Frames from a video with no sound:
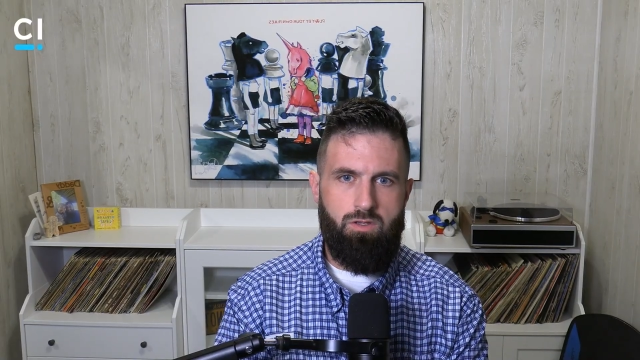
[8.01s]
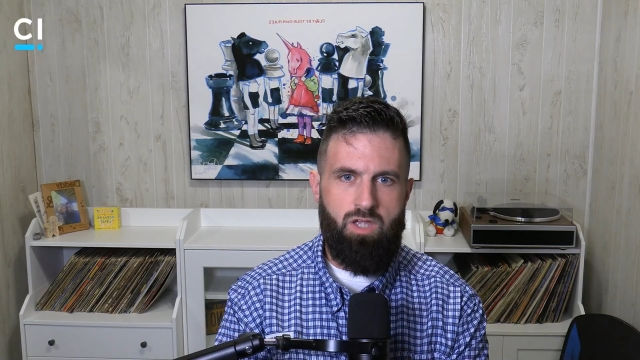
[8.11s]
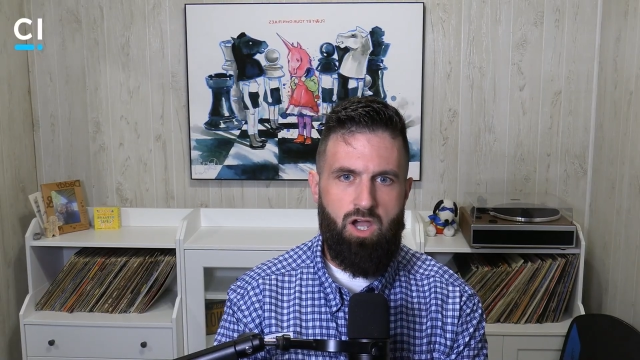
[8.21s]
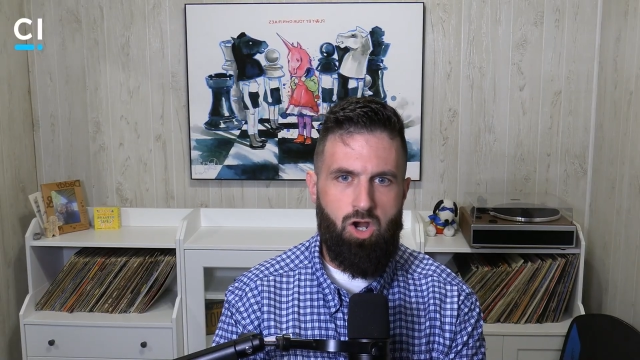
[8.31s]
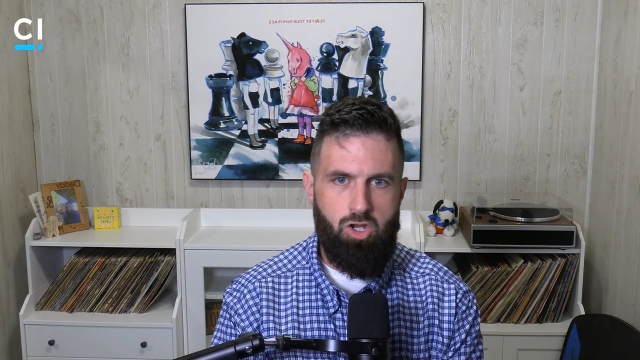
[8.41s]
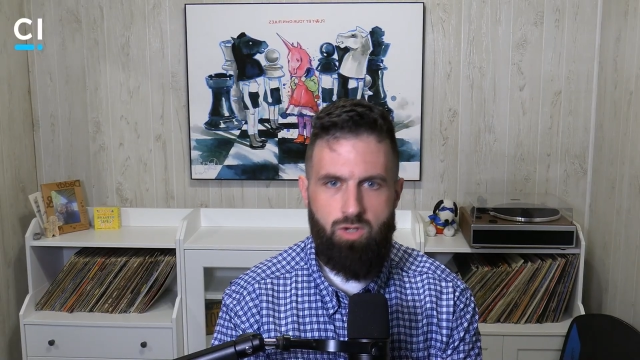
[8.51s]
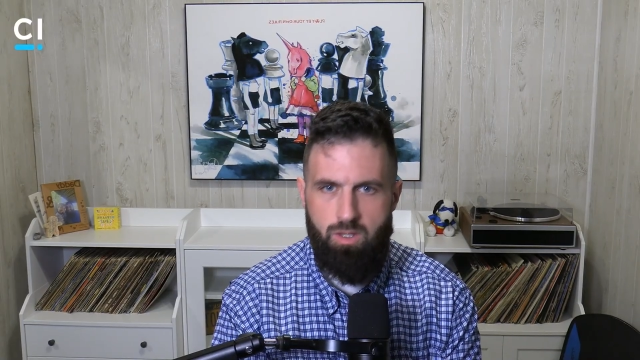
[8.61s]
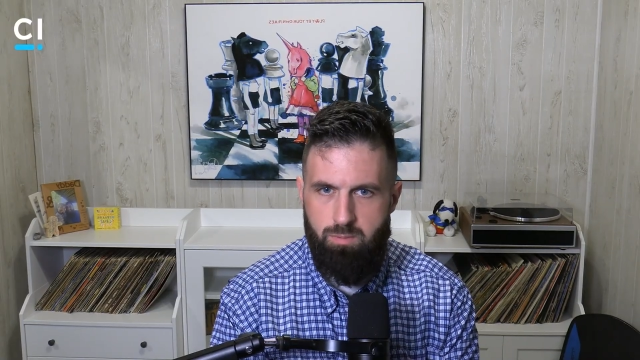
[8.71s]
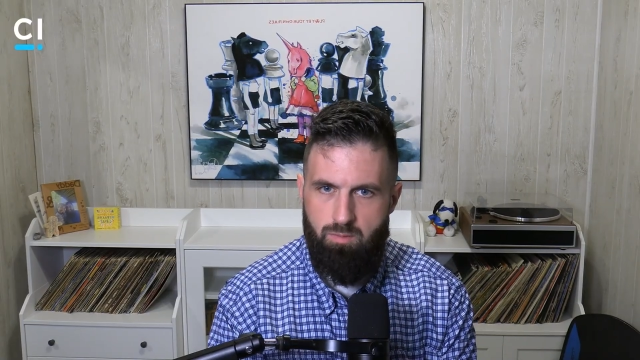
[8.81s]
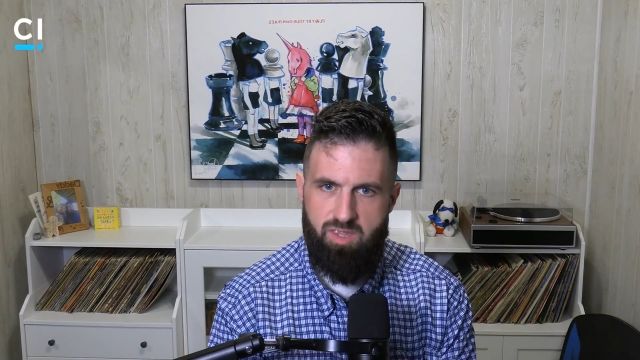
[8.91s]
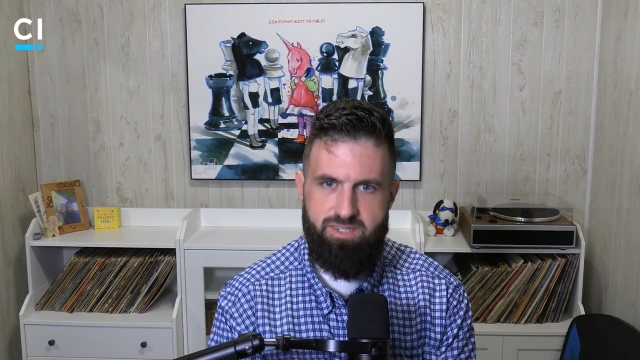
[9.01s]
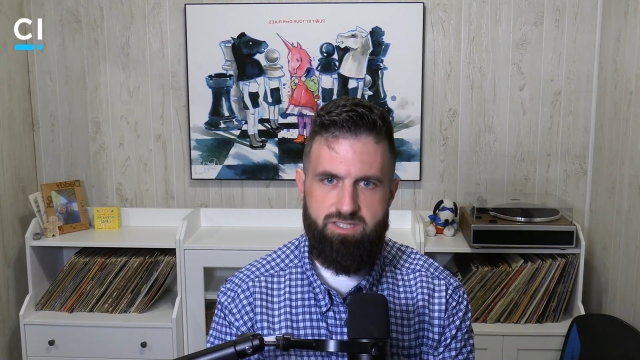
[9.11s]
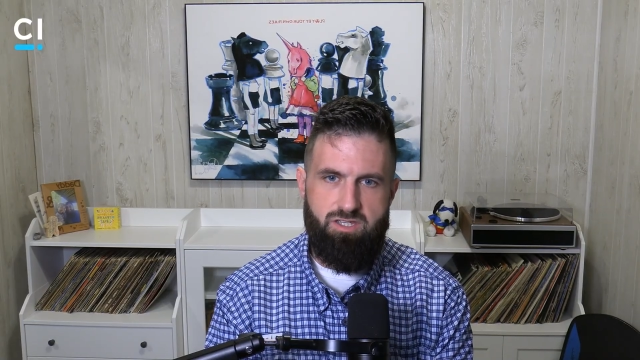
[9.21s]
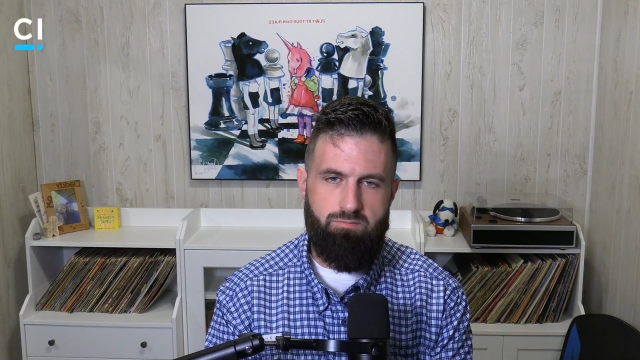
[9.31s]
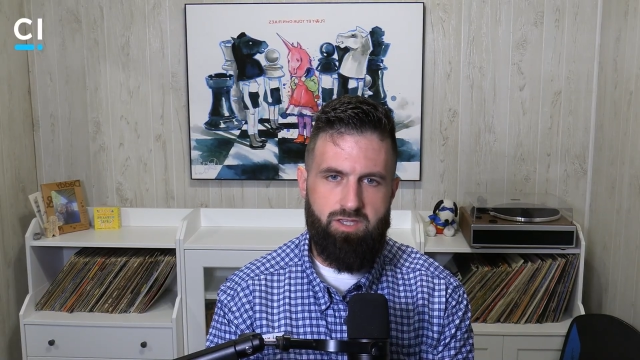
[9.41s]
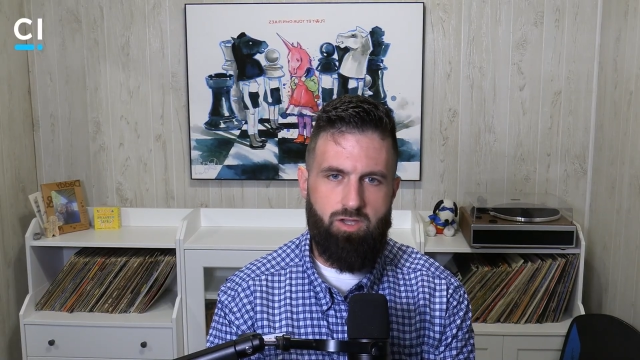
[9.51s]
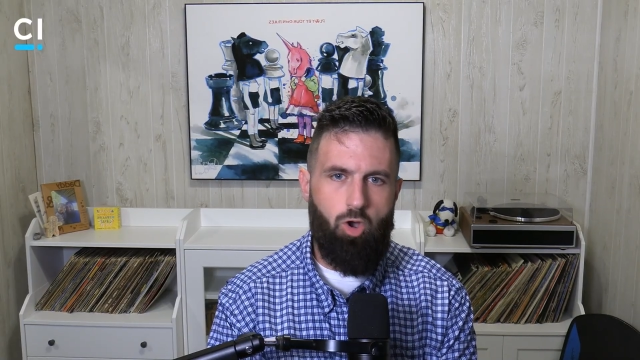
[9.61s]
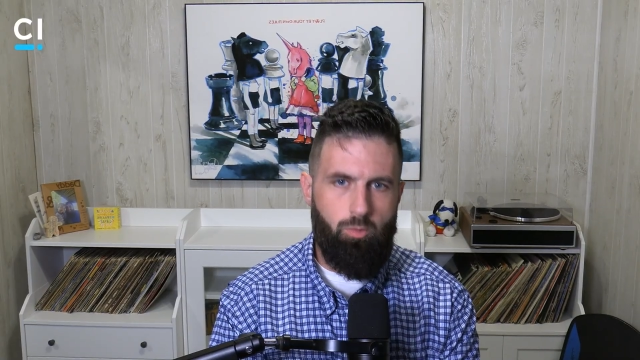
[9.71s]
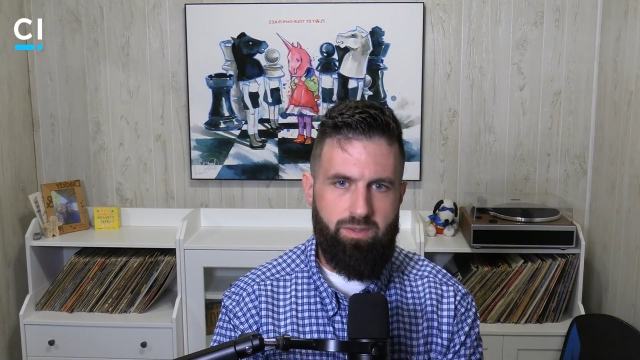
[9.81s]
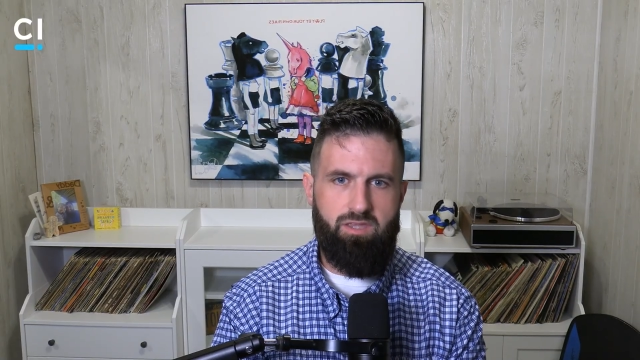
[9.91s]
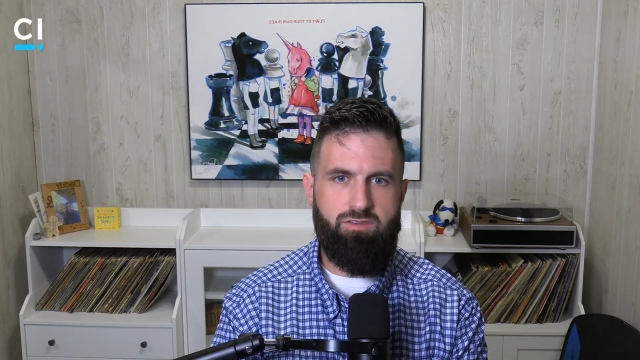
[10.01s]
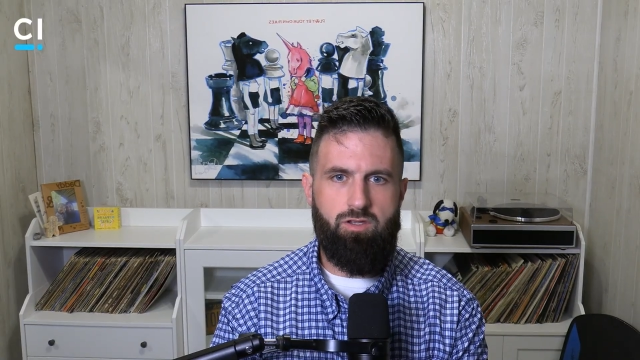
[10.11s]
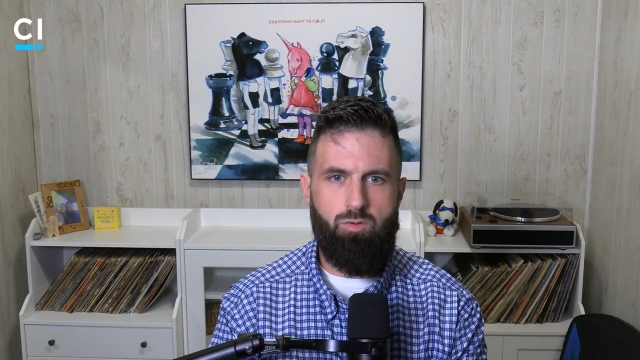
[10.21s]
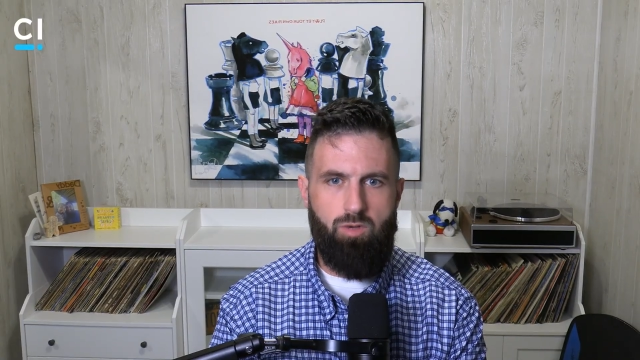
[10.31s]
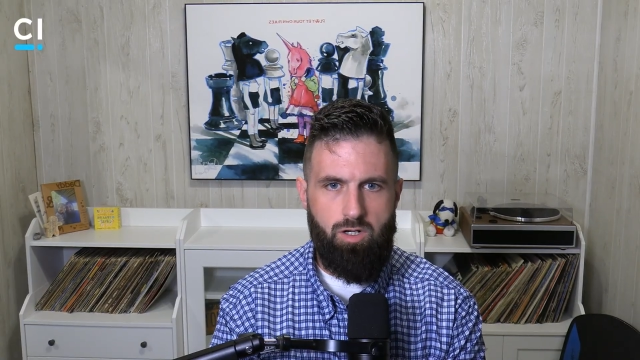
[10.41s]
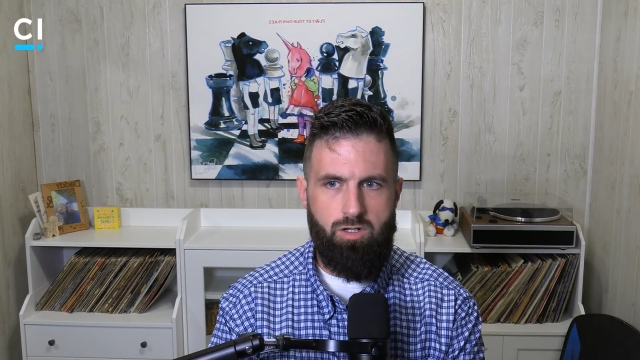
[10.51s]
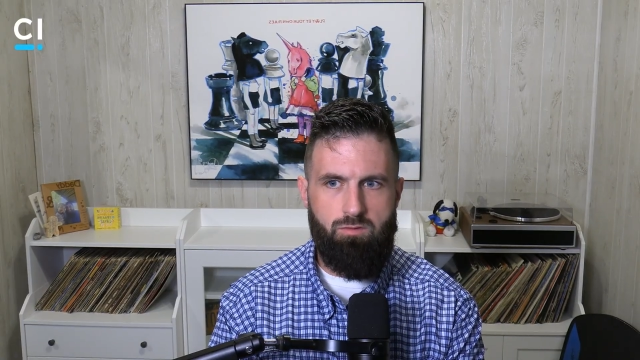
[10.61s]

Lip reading: Are you implementing something hoping it's going to work,